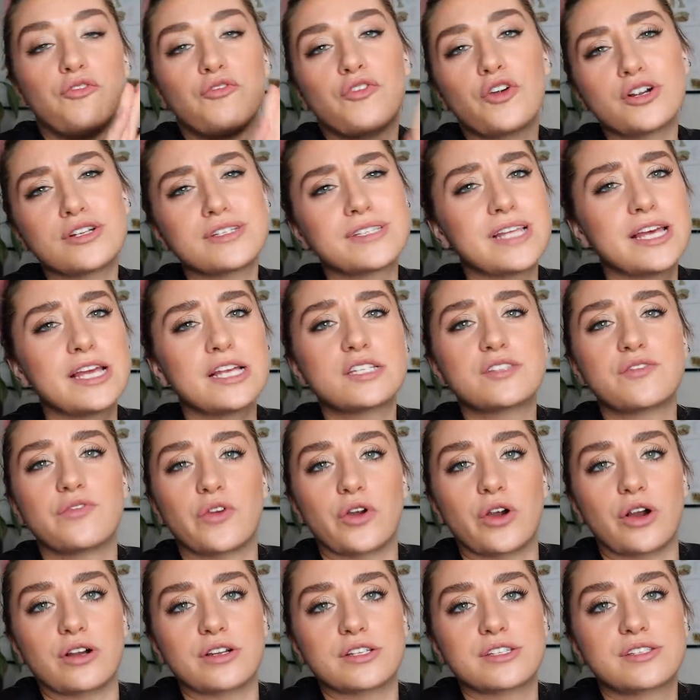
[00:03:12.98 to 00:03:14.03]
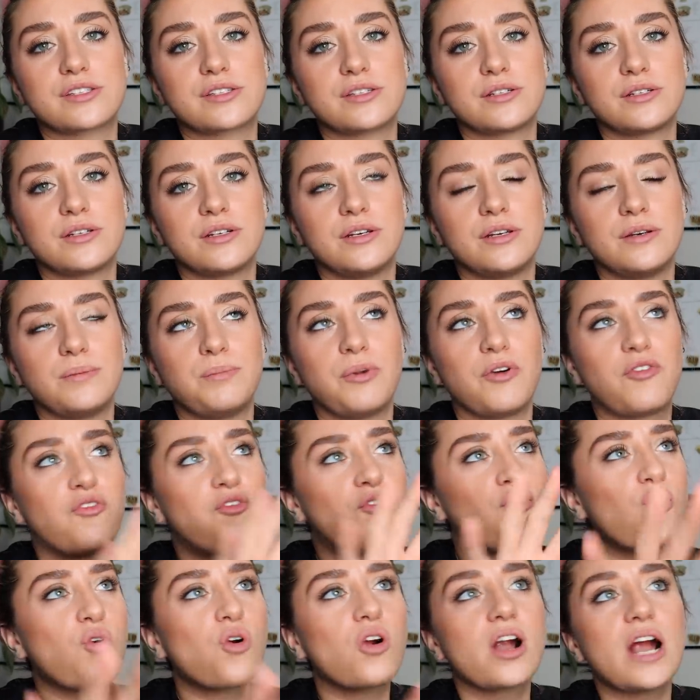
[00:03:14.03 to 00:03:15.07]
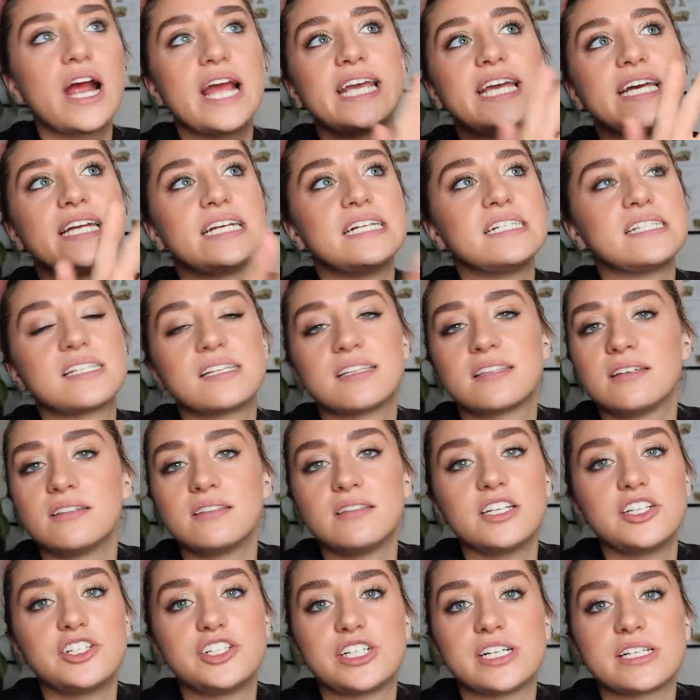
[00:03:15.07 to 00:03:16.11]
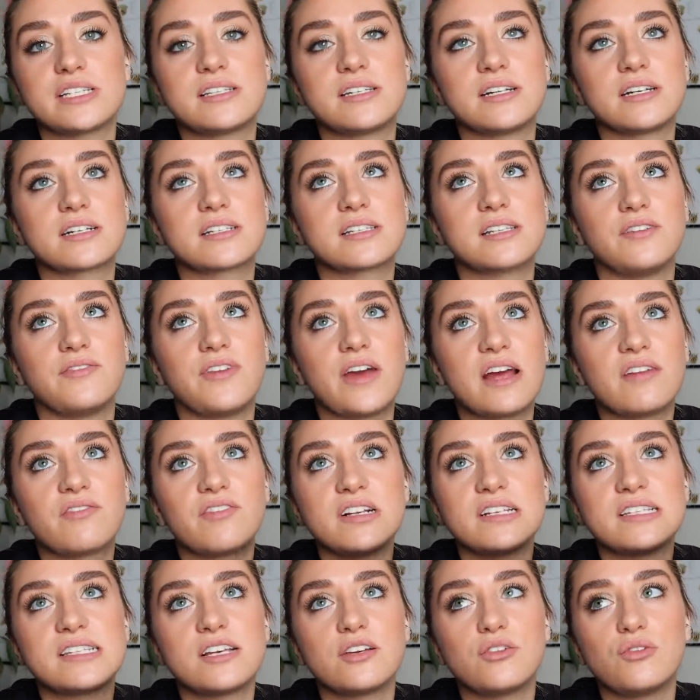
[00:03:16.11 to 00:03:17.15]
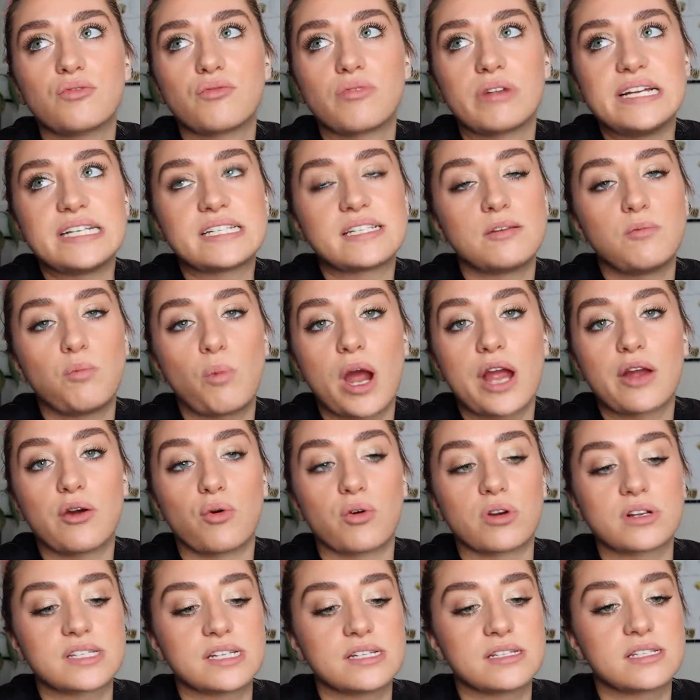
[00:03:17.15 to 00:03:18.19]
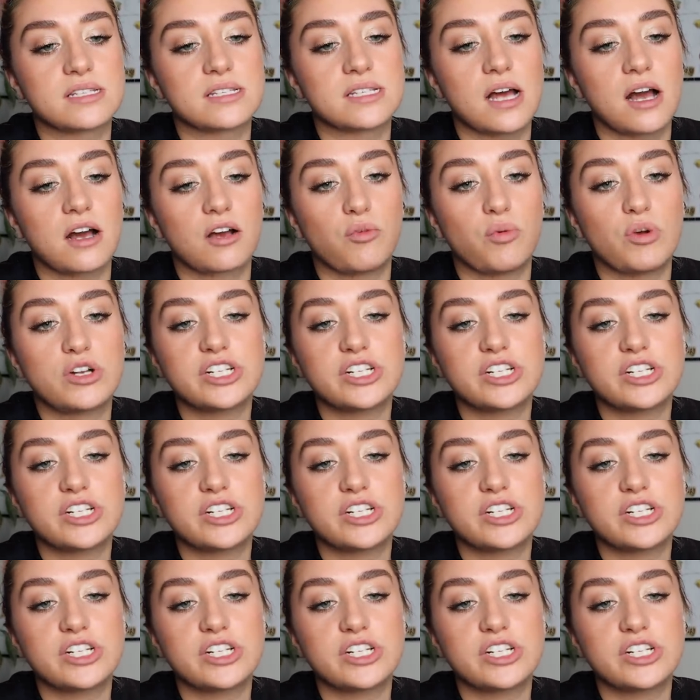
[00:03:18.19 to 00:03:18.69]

first things first, before I get into the logistics of every single reason why horses suck,